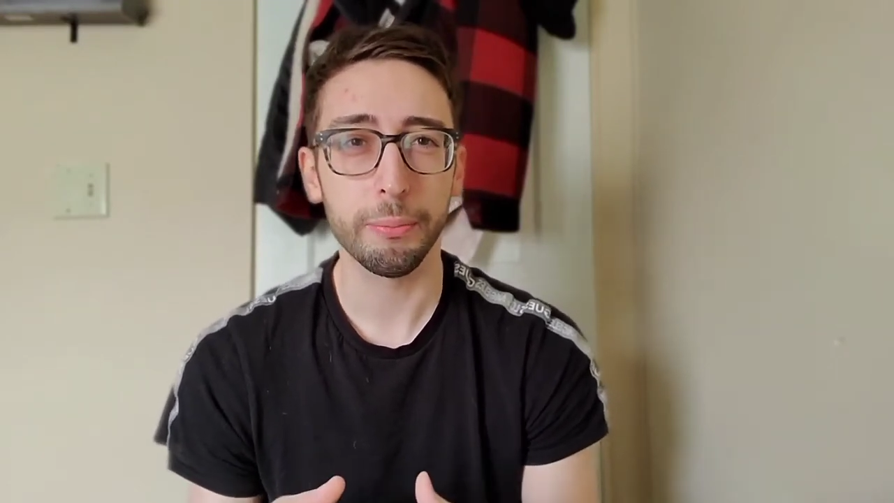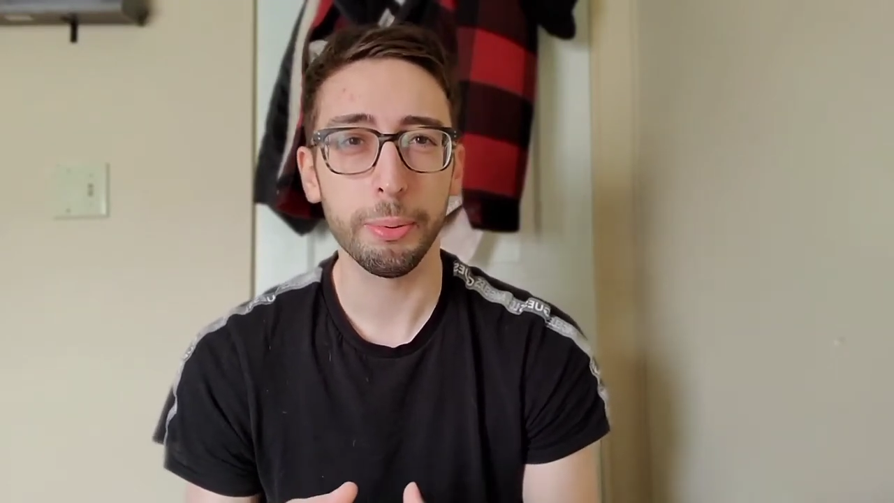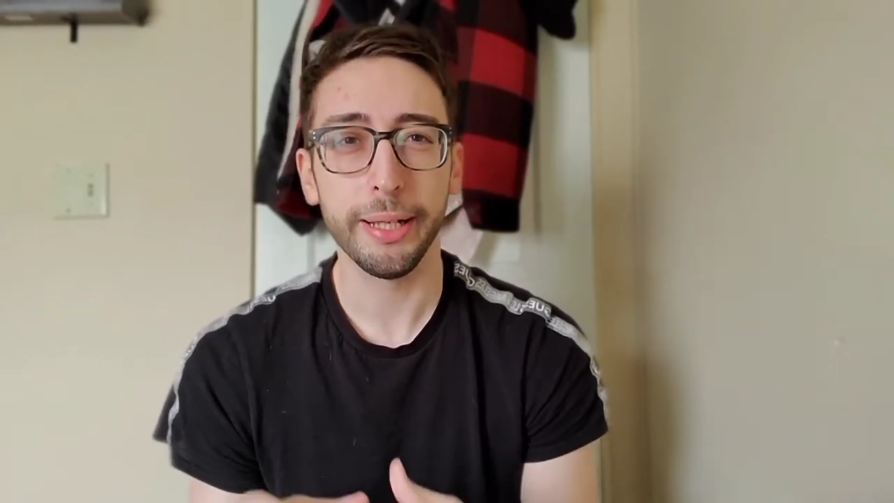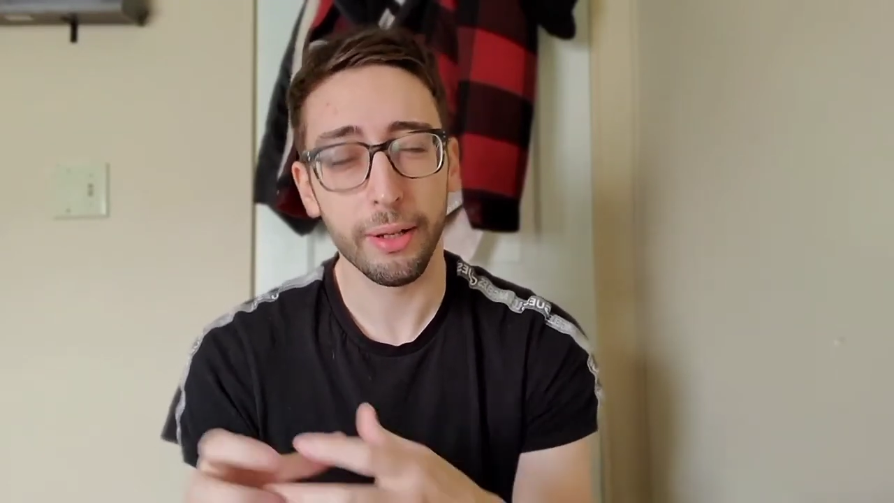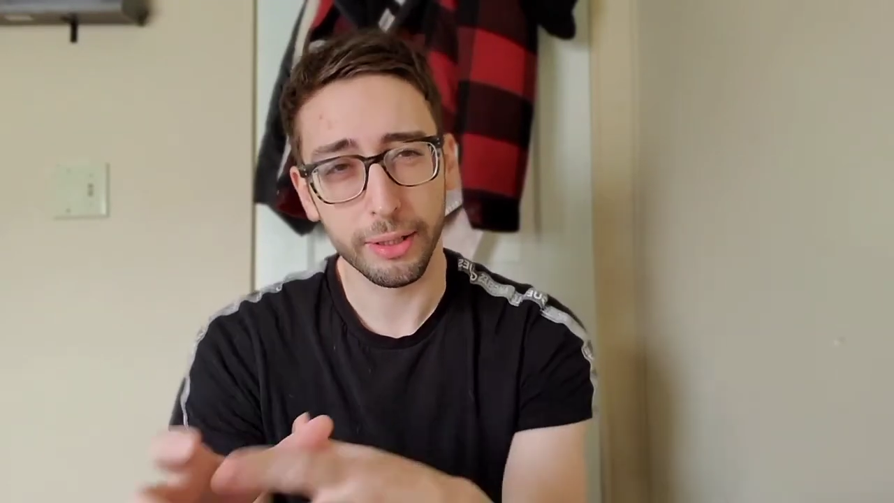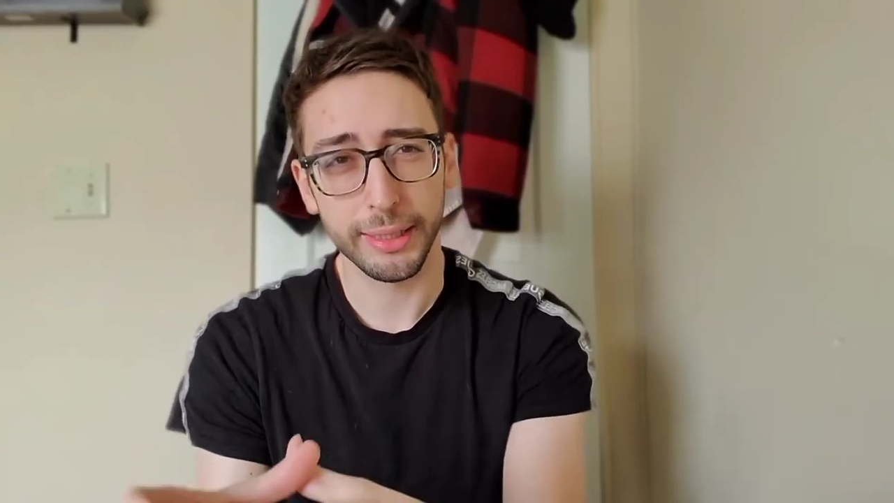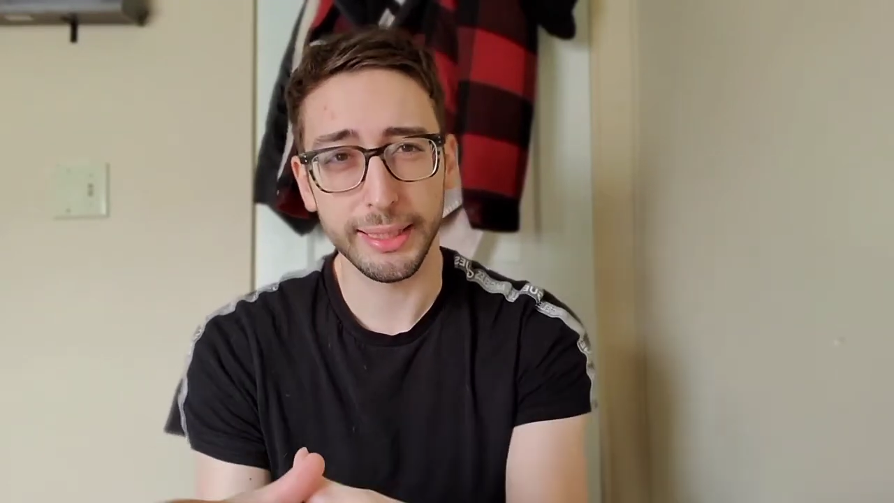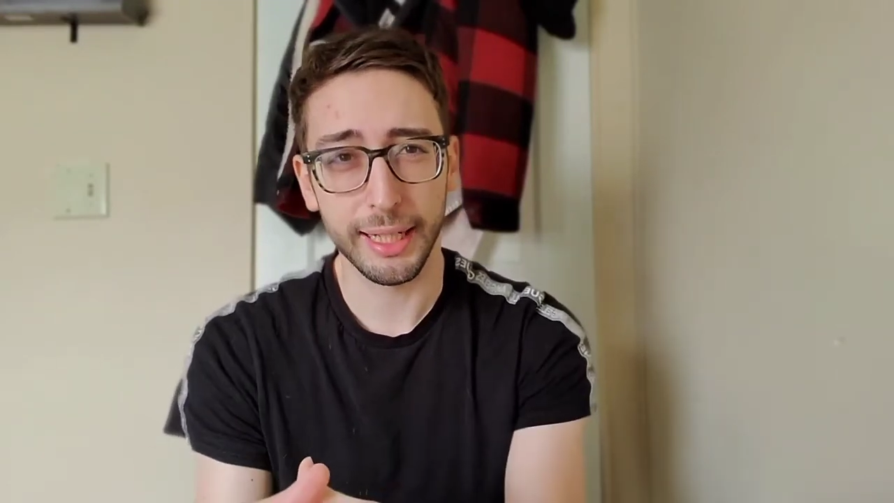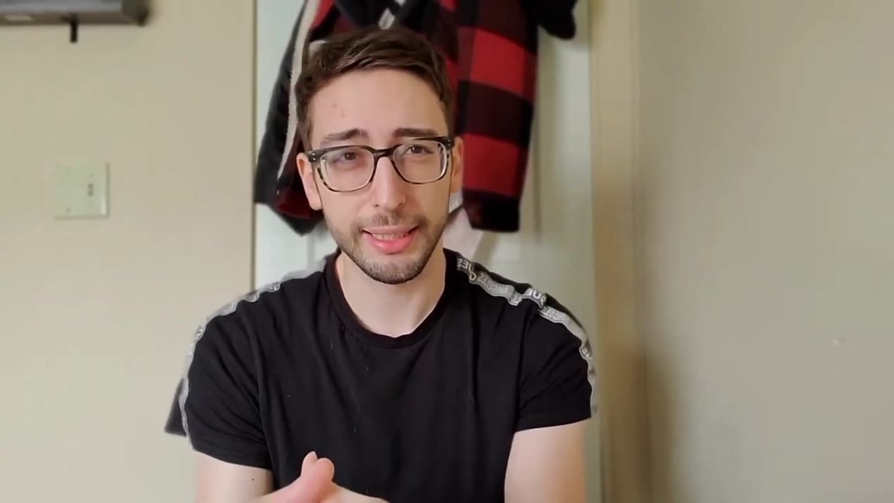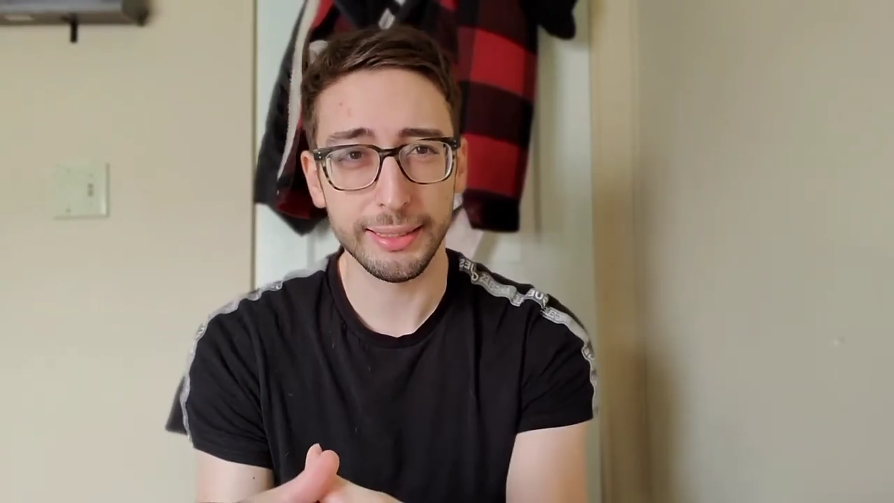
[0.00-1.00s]
putting out good
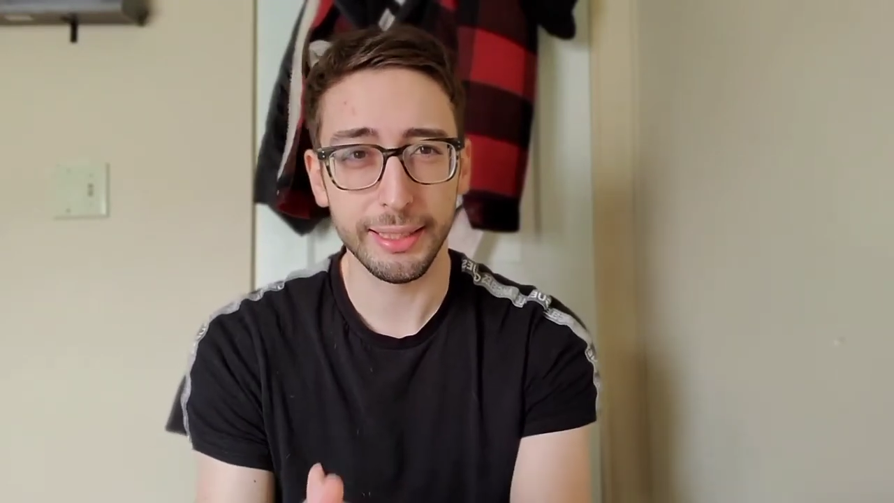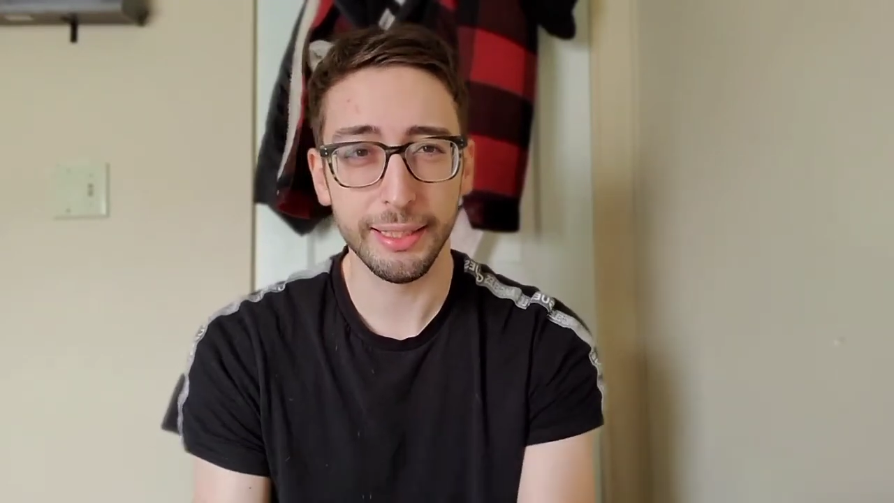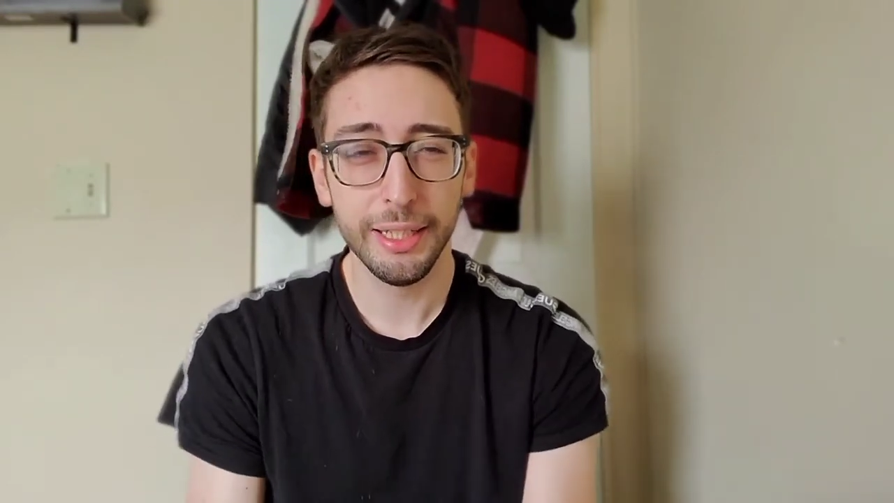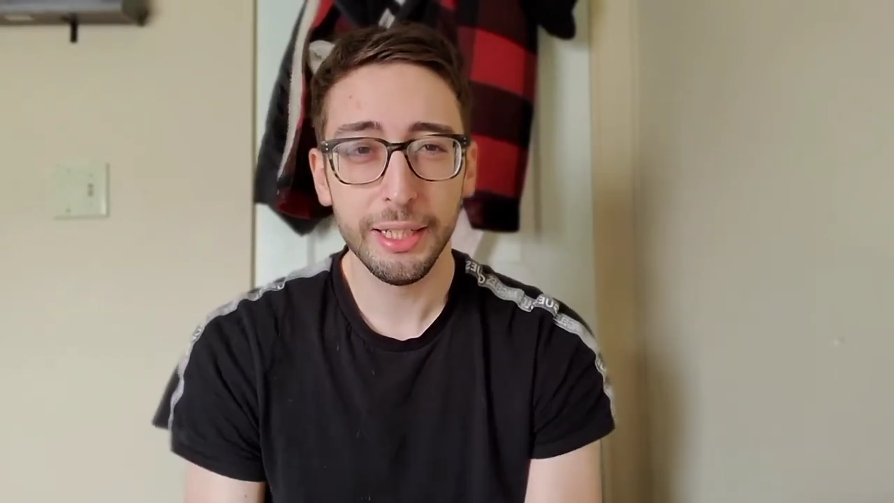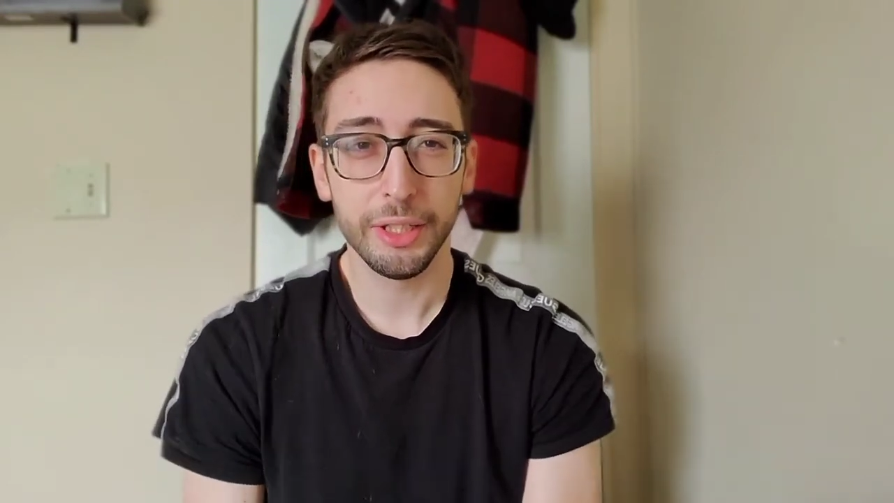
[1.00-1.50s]
content